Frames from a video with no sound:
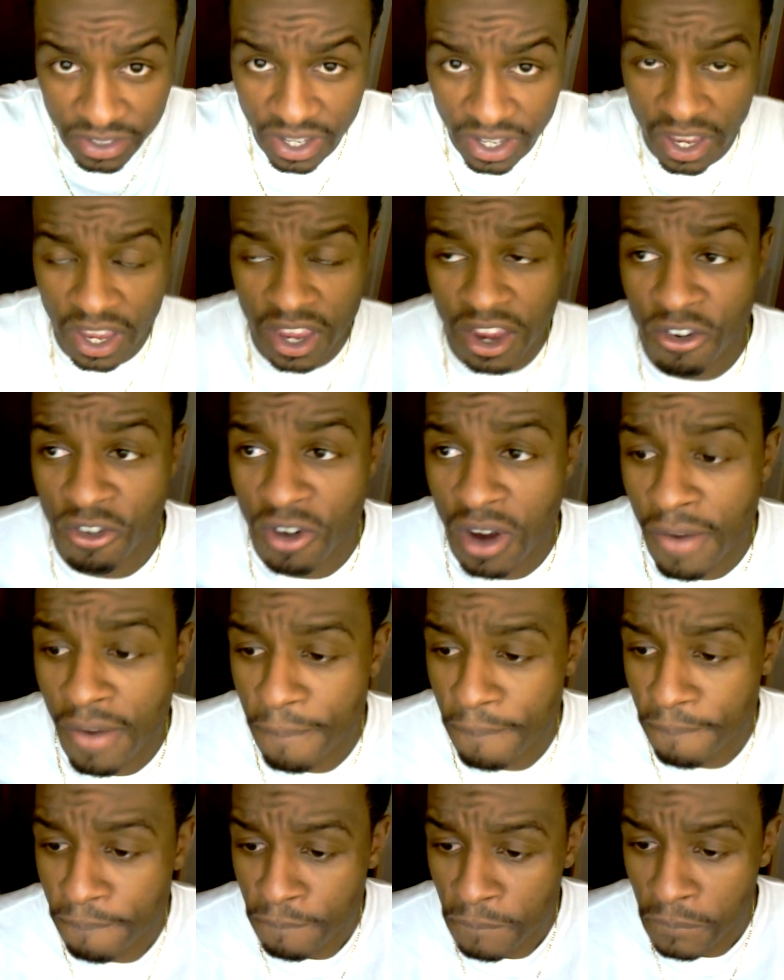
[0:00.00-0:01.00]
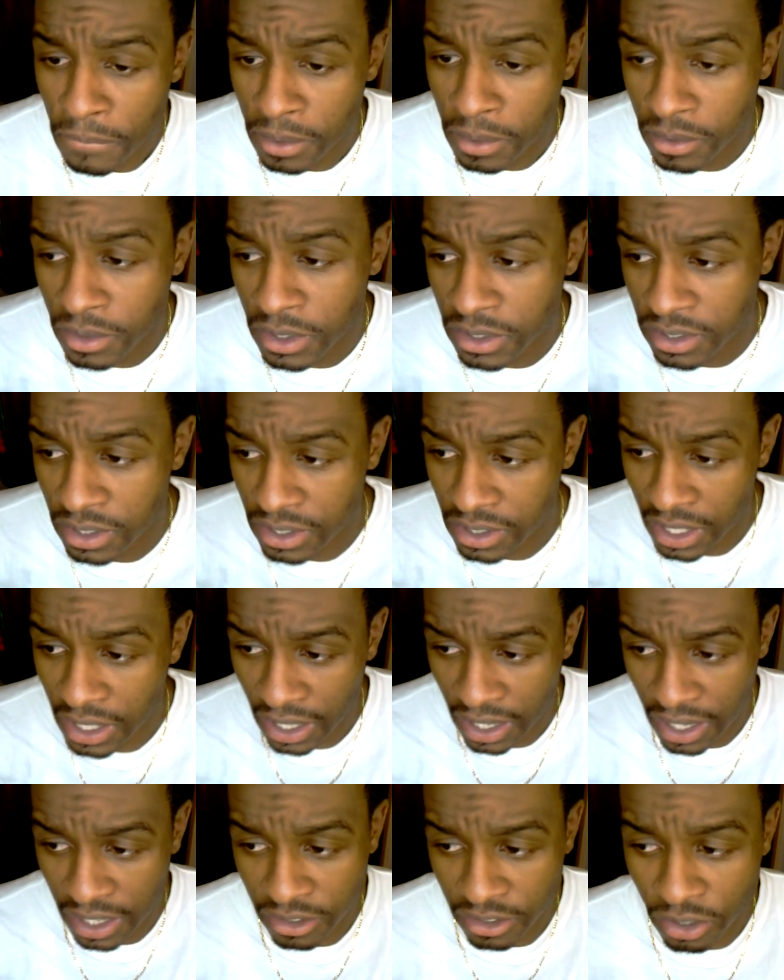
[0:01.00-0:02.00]
your hair up. Basically,
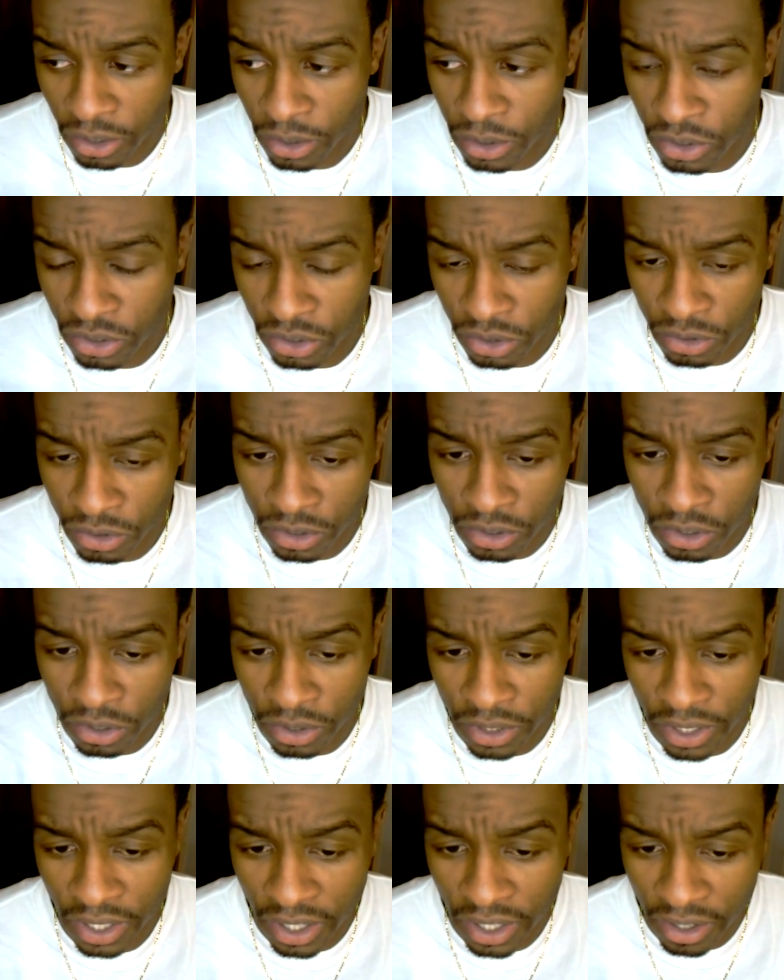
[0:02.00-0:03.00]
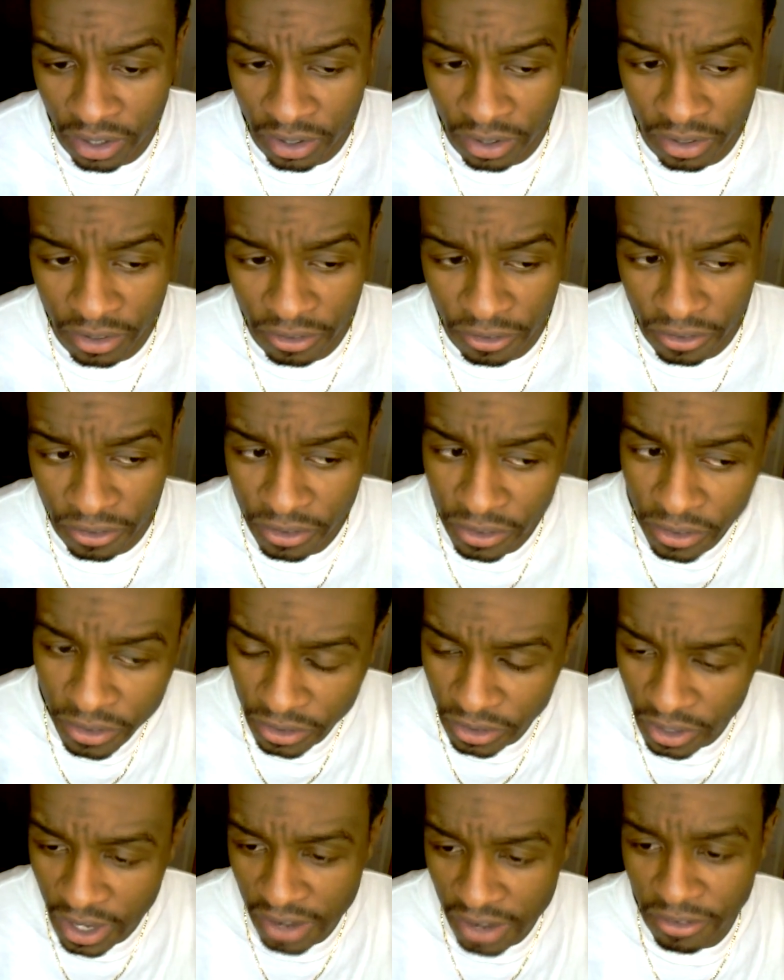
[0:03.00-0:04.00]
like I told you, you know, your hair,
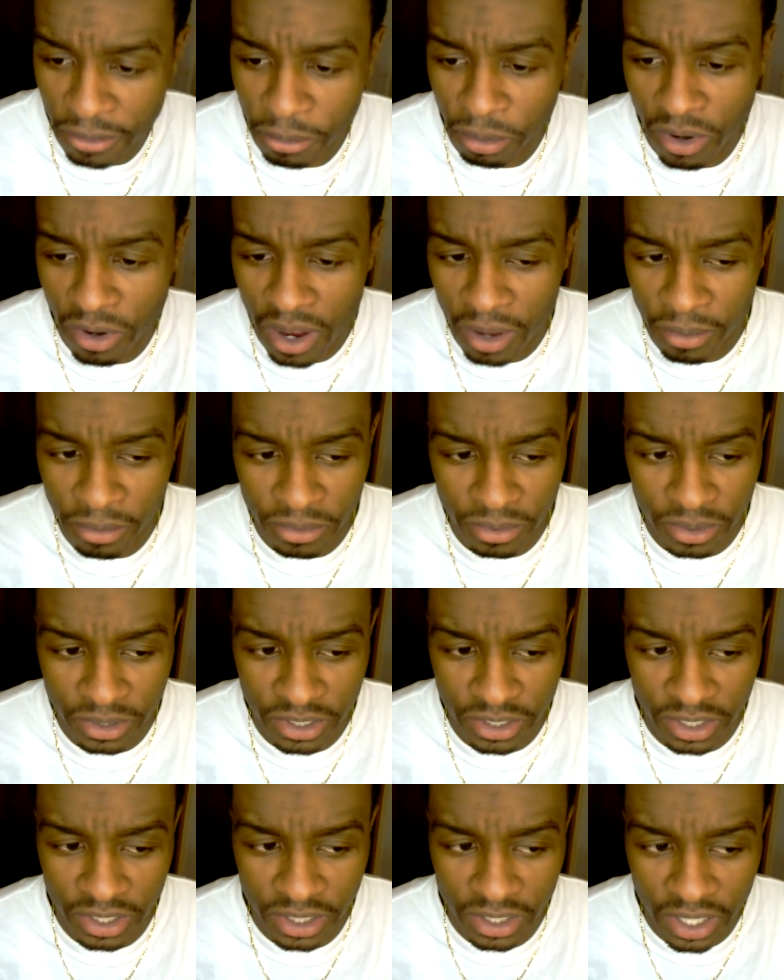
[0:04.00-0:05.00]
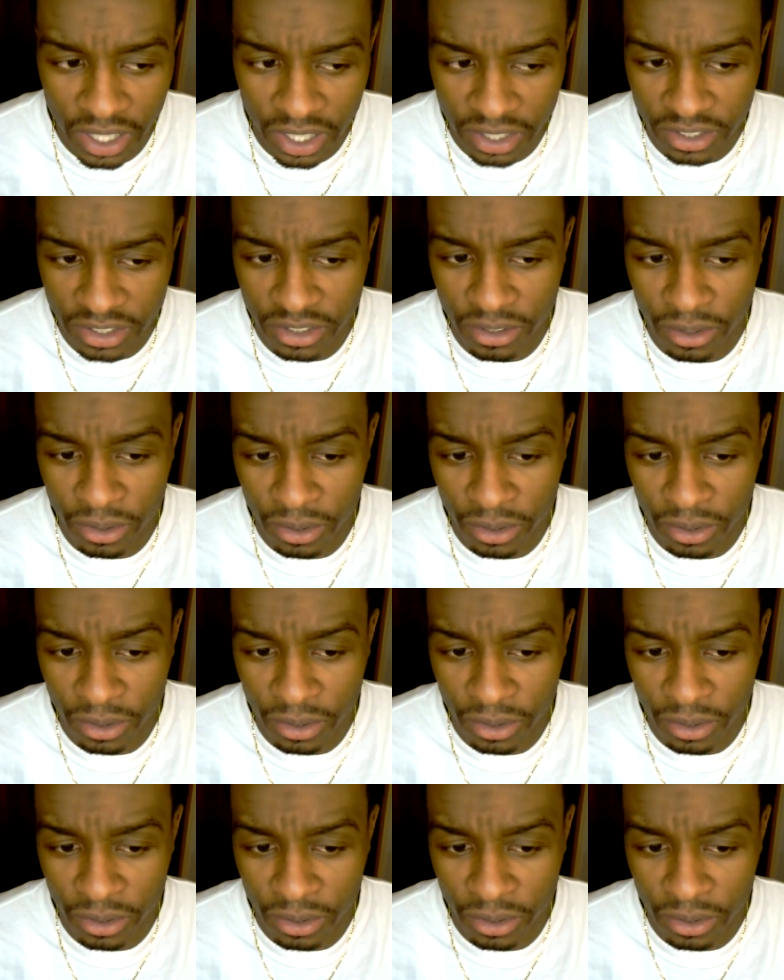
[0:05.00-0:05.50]
you're having problems with your connection